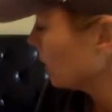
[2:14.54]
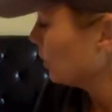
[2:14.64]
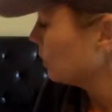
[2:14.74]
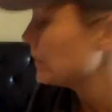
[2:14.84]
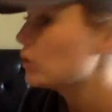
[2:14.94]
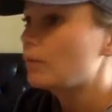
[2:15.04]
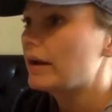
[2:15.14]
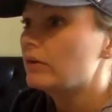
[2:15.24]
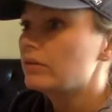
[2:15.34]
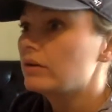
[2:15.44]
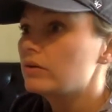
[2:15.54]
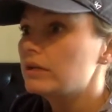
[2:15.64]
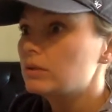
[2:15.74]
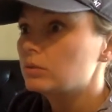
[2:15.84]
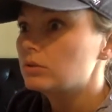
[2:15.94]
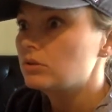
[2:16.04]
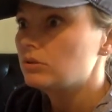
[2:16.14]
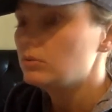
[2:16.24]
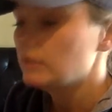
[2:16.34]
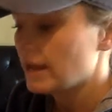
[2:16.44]
it would be greater than or equal
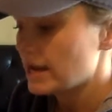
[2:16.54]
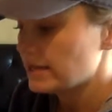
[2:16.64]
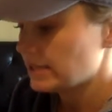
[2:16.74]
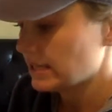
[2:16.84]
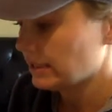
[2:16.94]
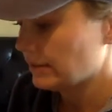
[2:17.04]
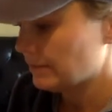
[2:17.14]
to 18.